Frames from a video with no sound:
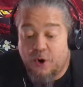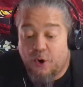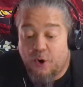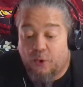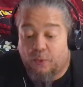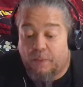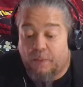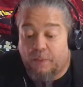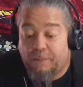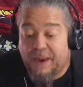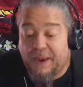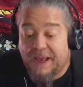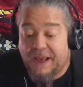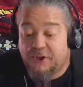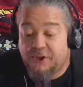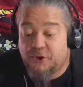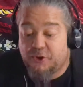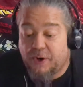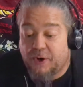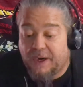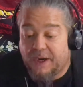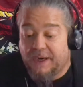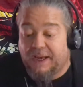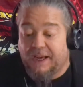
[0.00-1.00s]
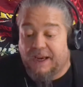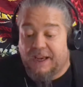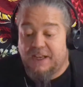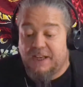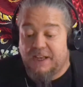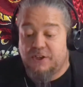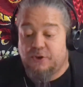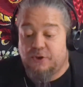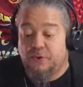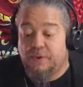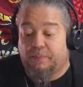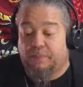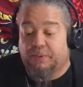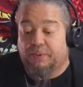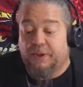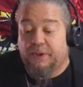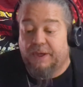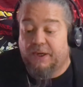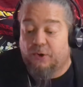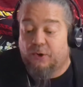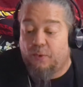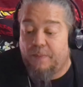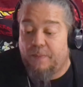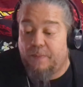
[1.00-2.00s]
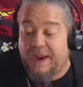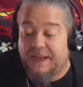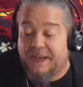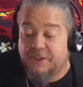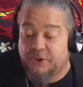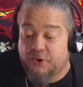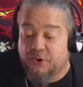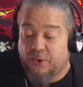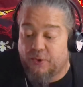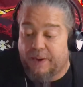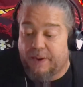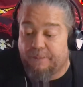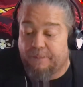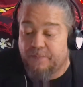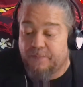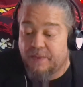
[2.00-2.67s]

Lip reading: were penetrating into the political mainstream.